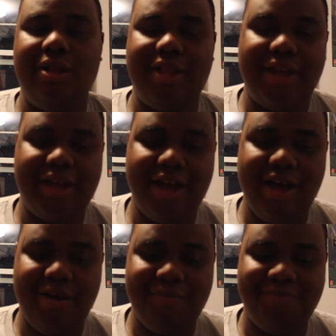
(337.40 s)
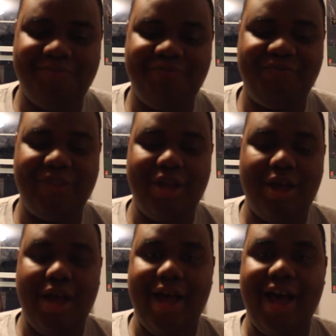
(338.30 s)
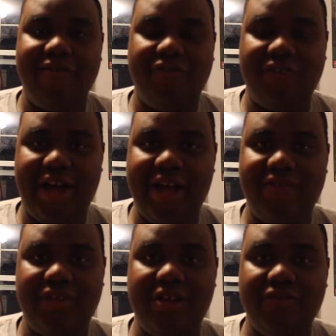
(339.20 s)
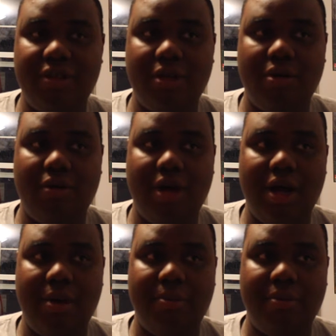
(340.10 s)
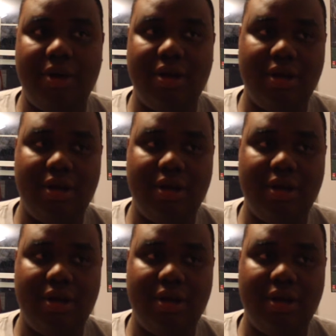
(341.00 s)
like Alpha 5, even though